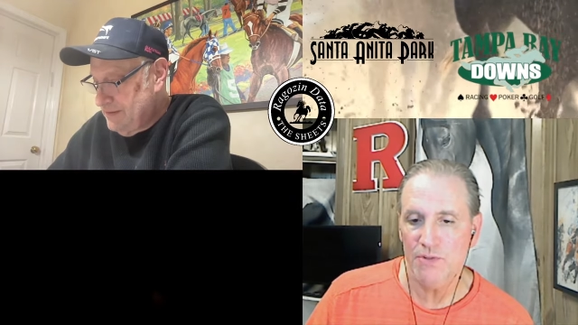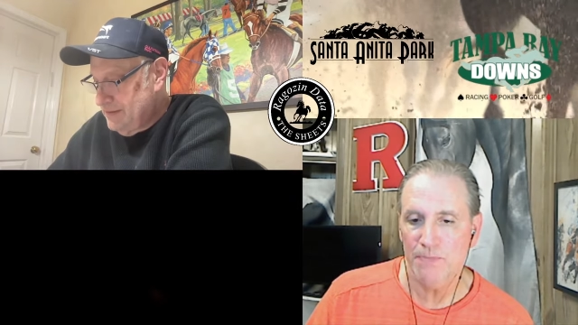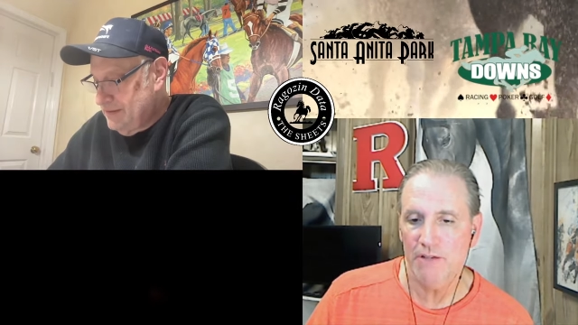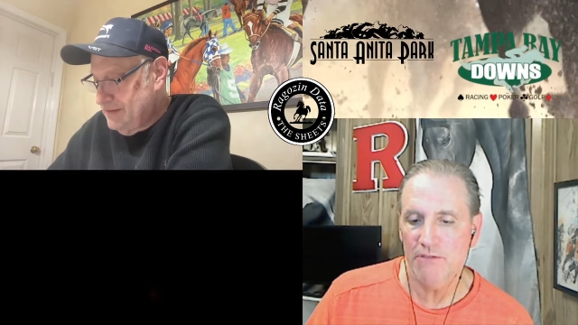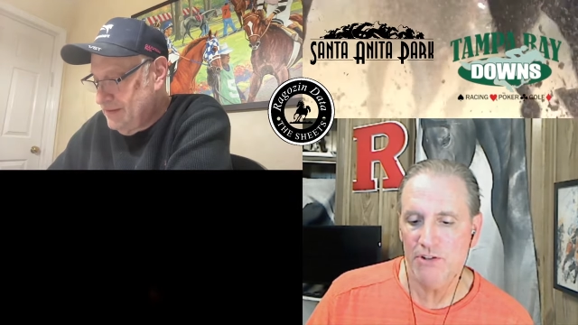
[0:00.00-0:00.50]

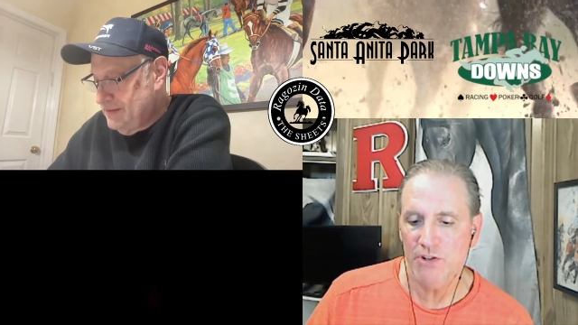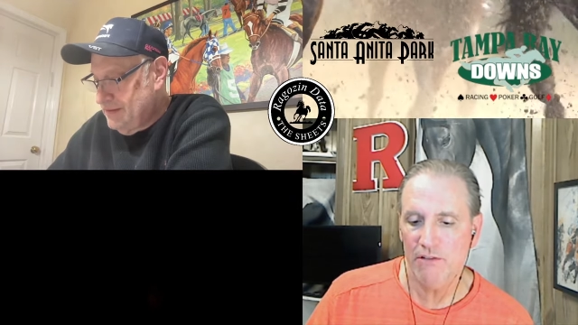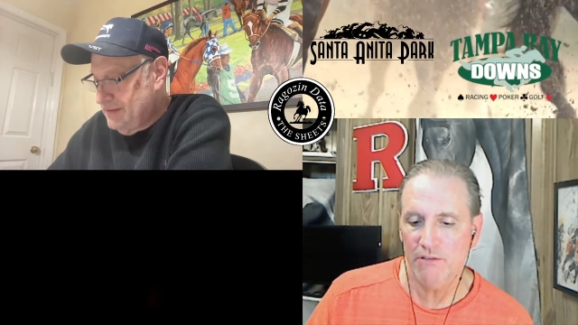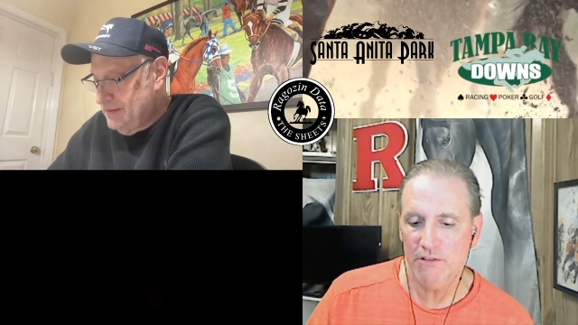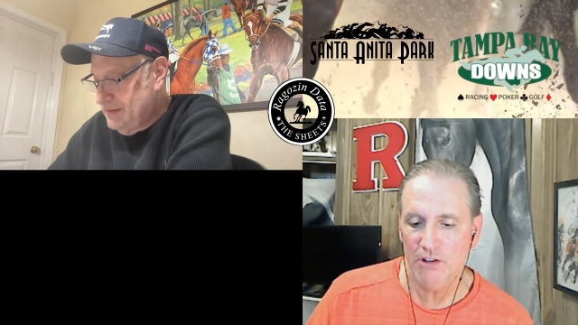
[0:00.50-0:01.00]
Speaker 1: but let's, talk,
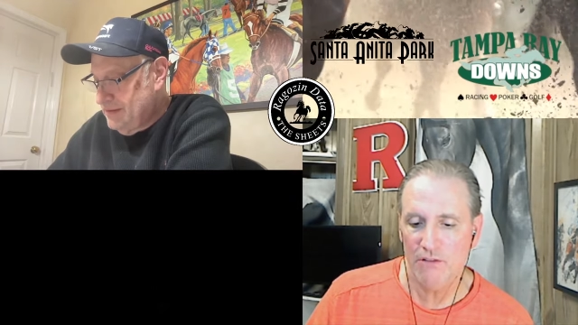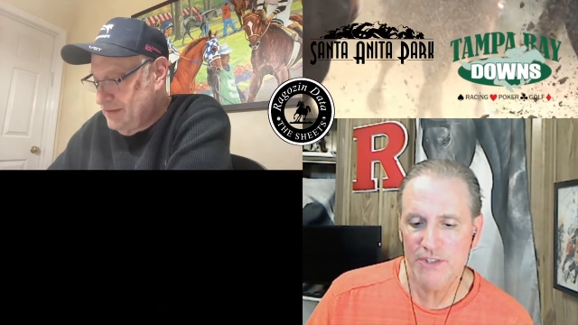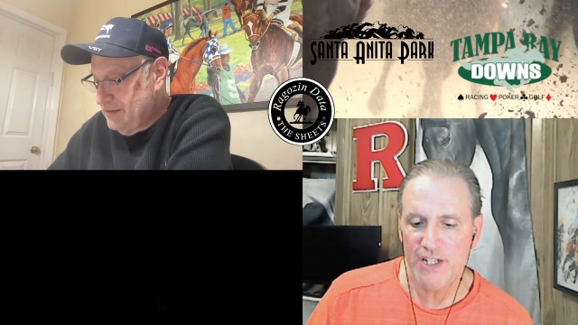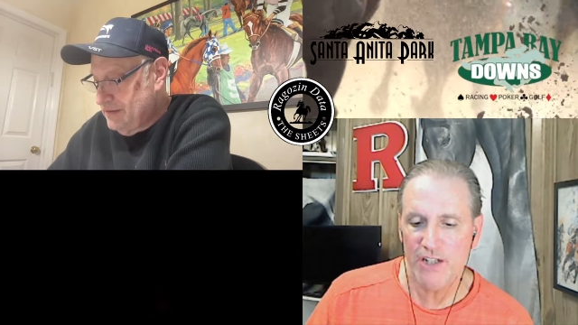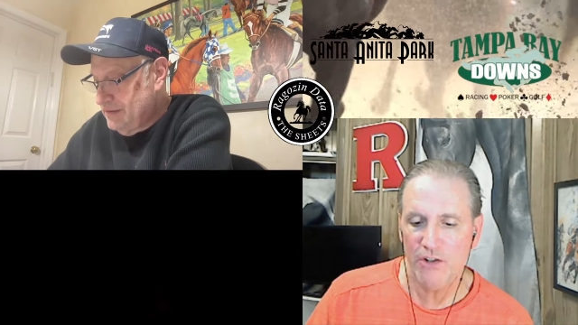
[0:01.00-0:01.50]

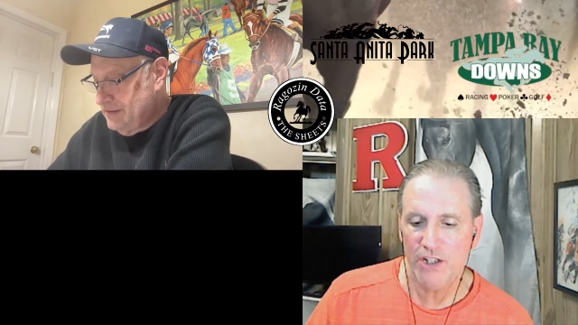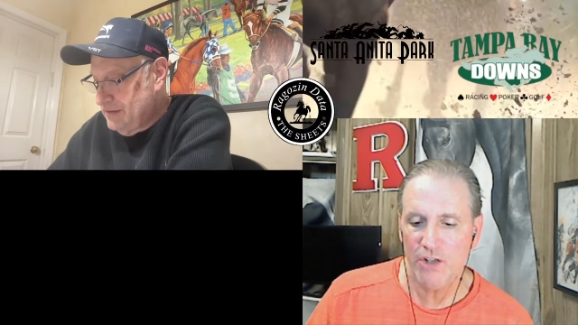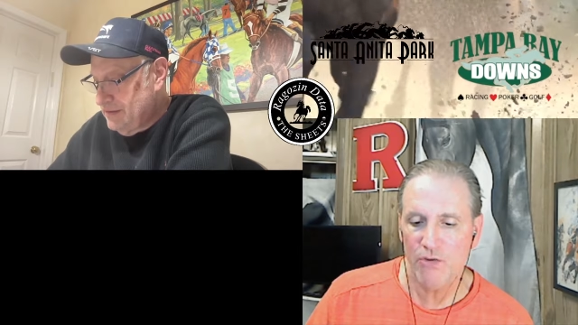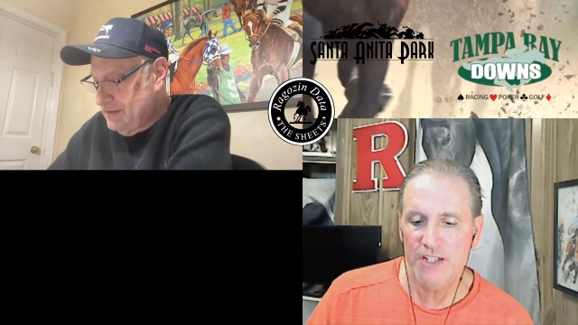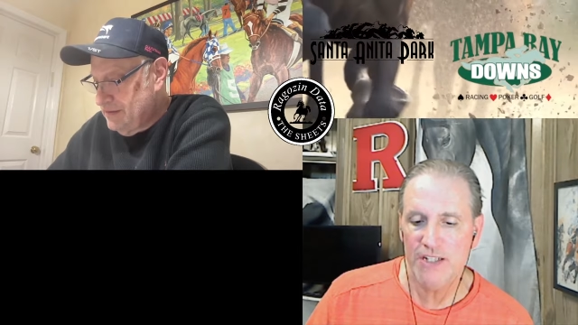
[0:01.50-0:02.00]
let's take a look at
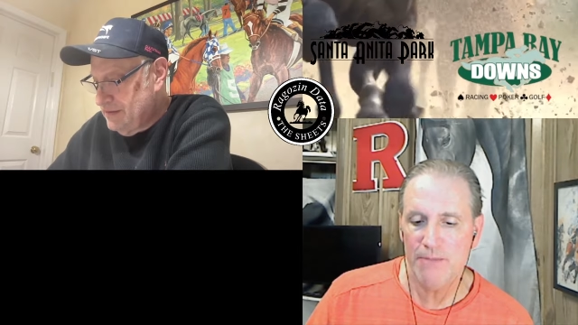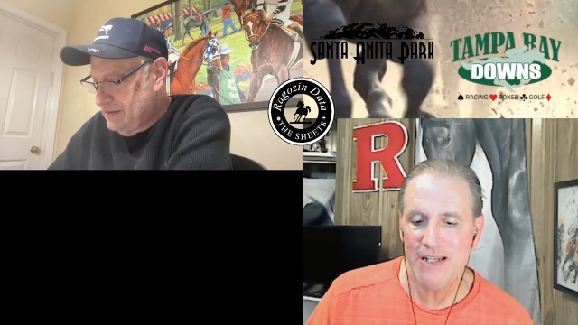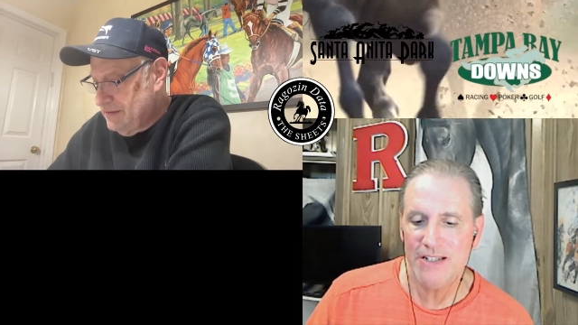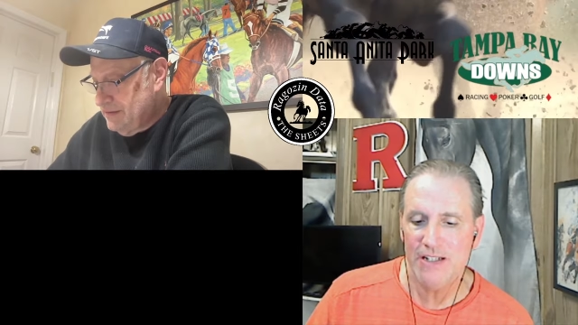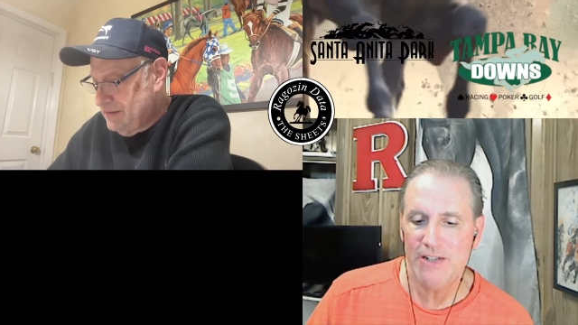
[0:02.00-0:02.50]
Crazy
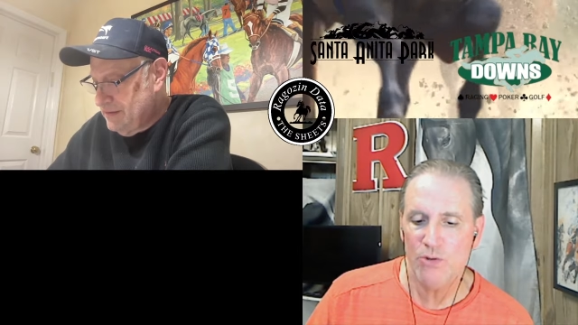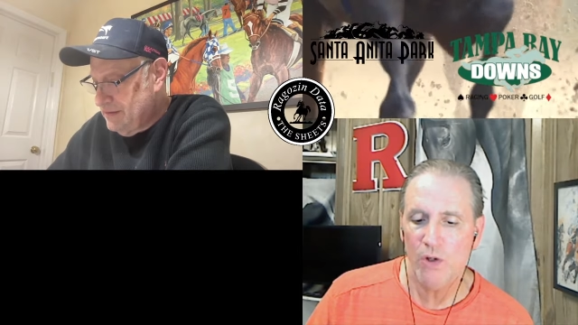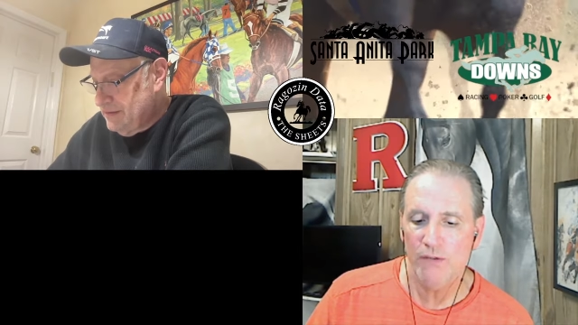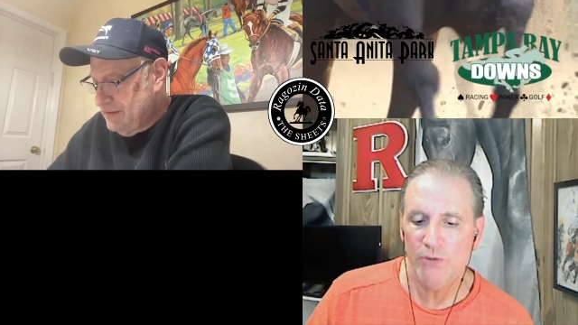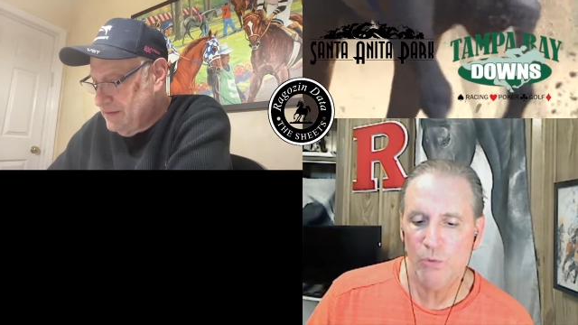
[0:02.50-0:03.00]
Mason, the
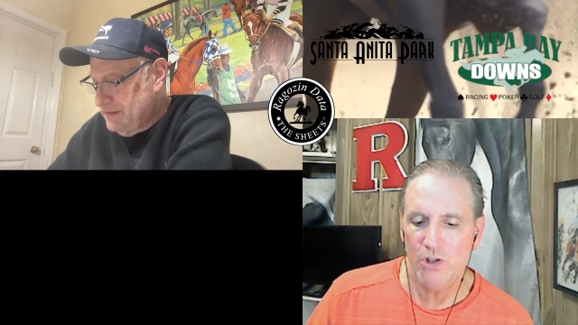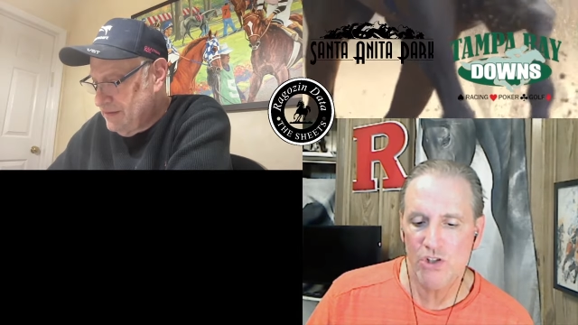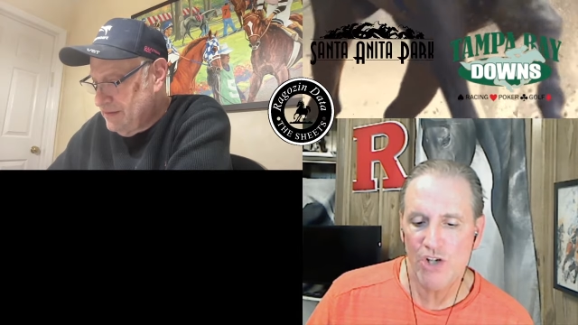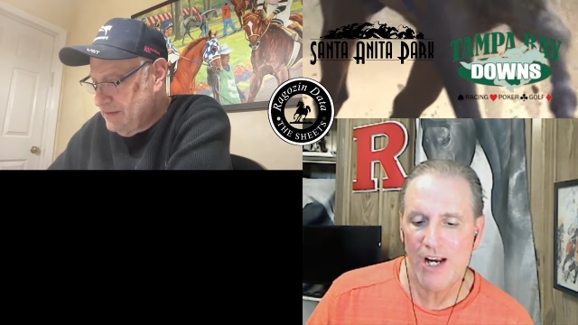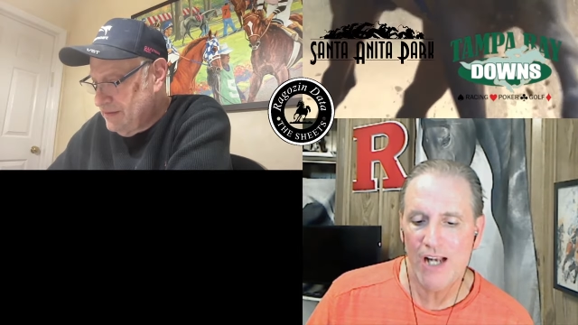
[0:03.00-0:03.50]
12 to 1
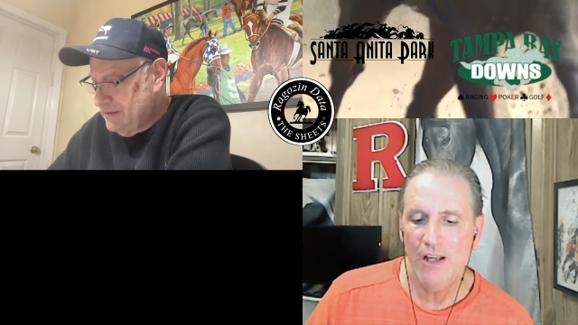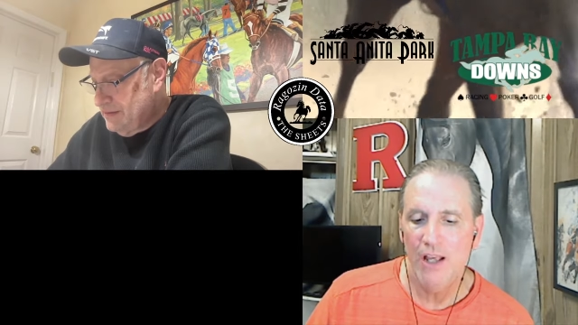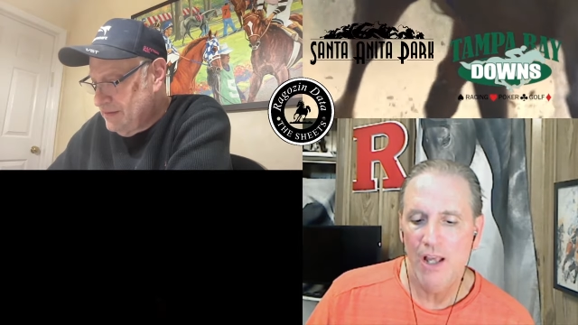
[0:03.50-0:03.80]
shot.